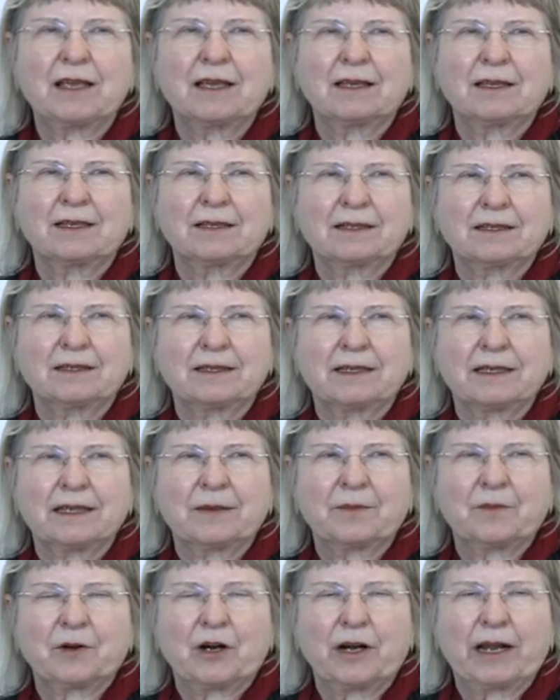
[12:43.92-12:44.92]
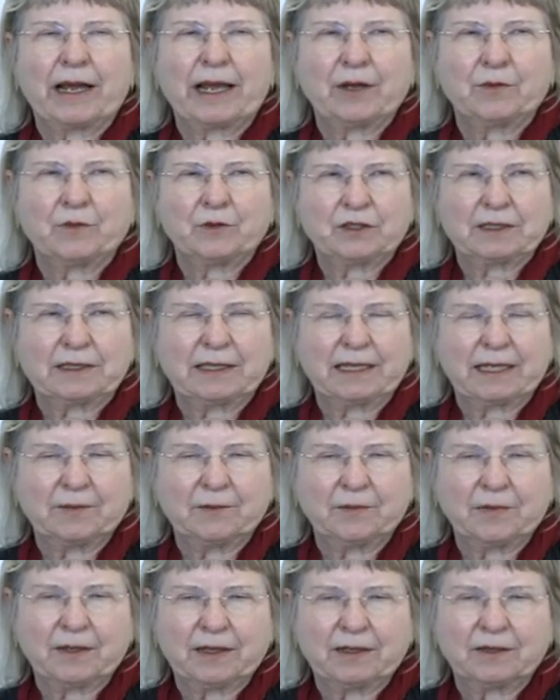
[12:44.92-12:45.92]
MRI was
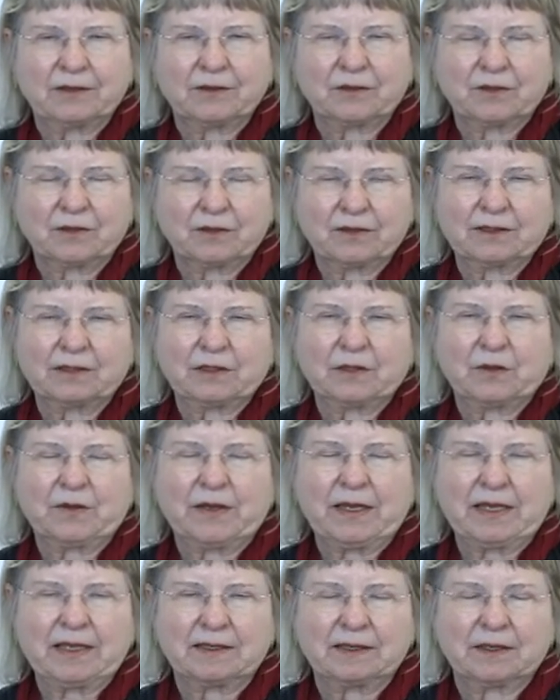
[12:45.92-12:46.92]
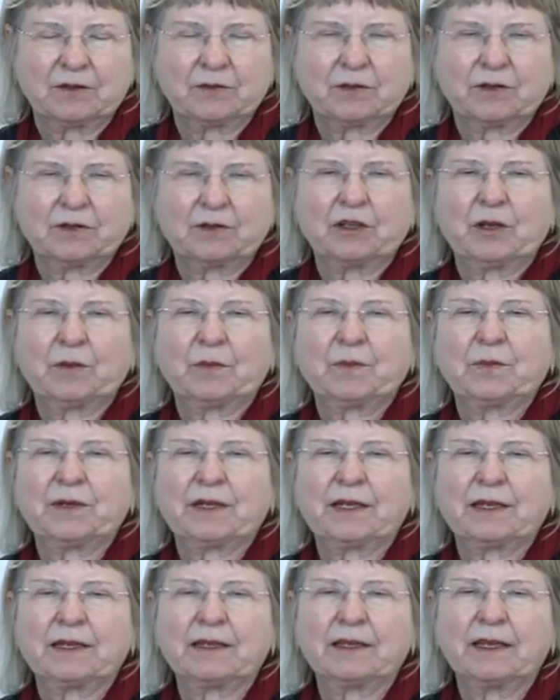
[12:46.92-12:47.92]
done, but not so easy to
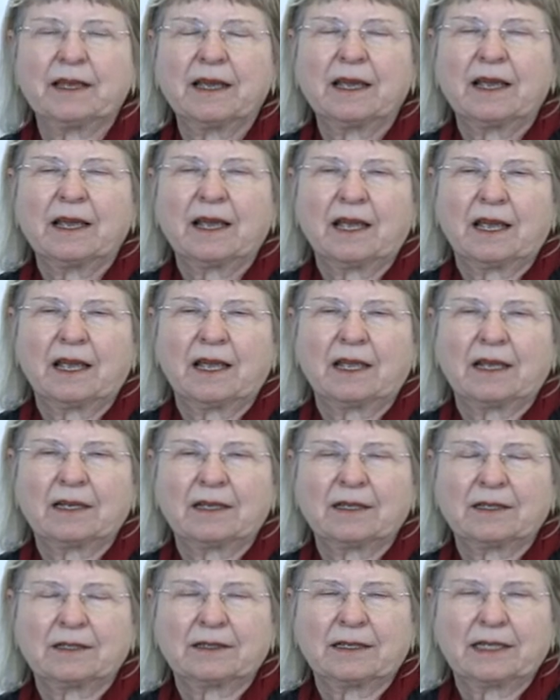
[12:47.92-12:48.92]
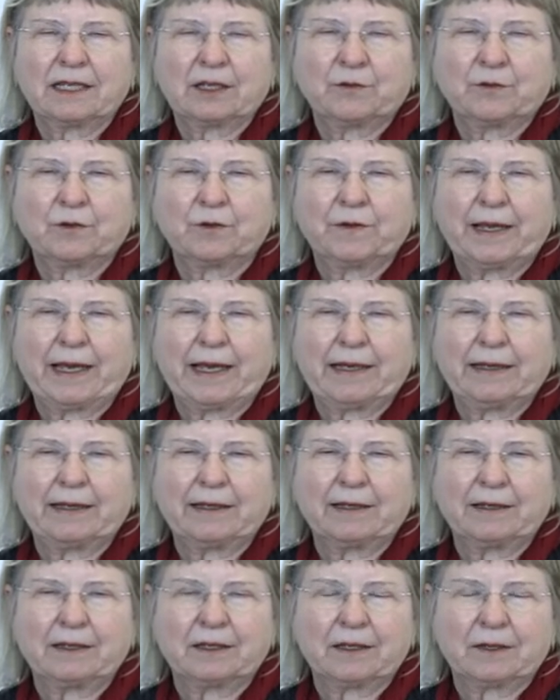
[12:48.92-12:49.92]
interpret, and therefore we
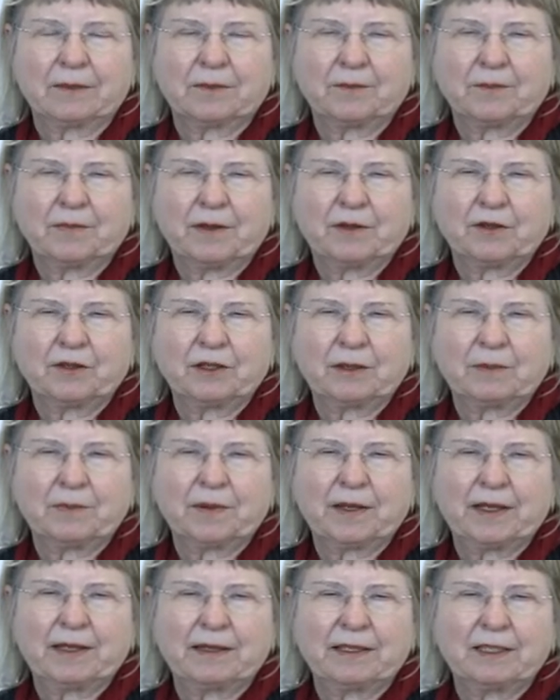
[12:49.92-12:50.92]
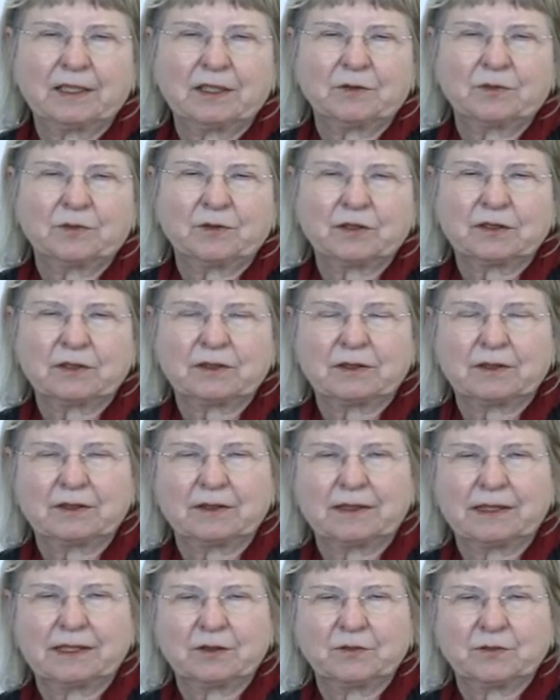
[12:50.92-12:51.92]
added a methionine PET.
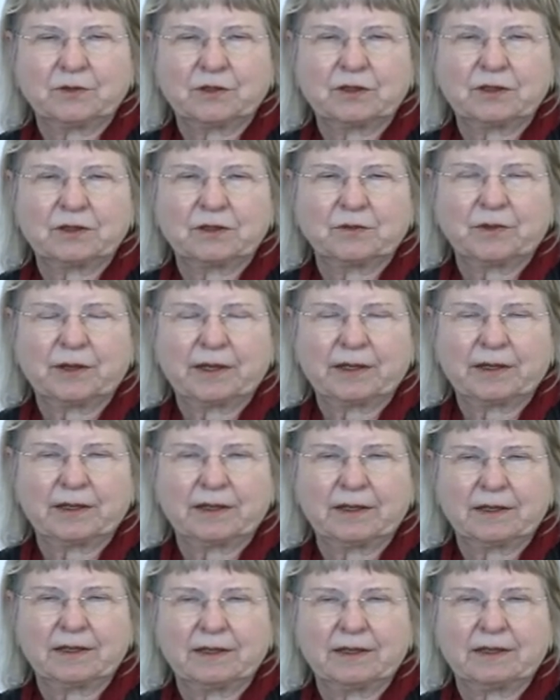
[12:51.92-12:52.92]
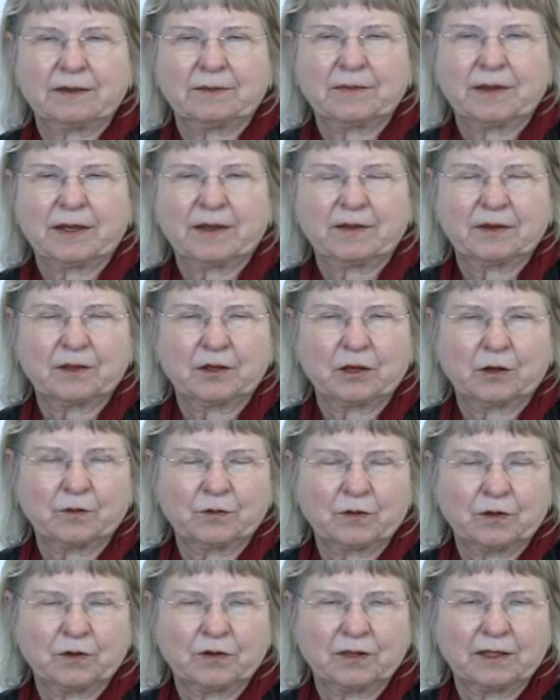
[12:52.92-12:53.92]
This was 1 month
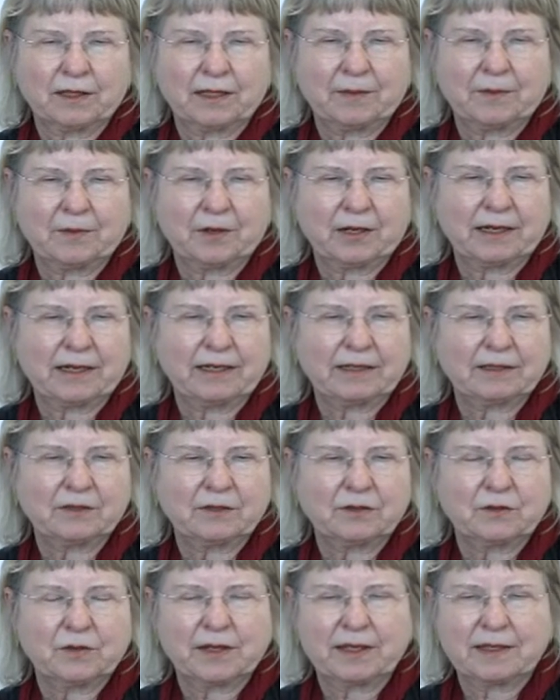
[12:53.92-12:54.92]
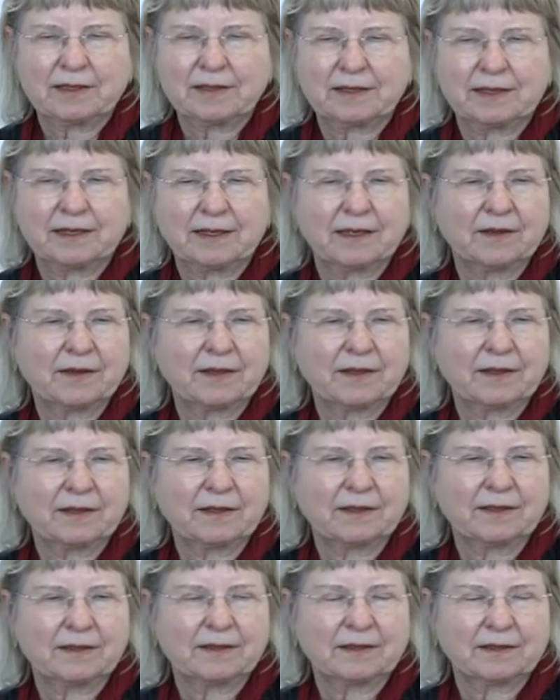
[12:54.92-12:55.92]
after the MRI, so you can see here that
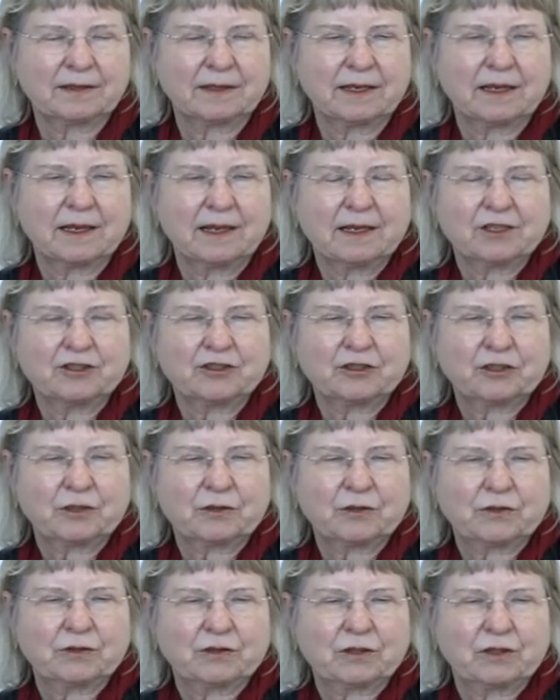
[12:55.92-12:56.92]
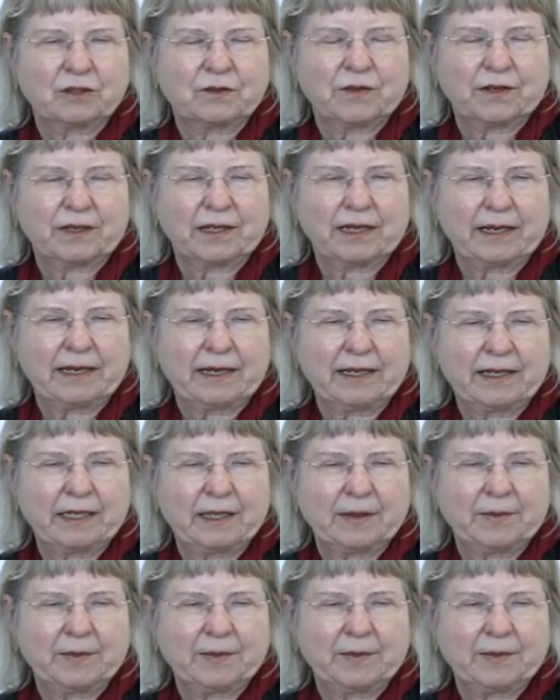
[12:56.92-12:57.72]
this shows a very high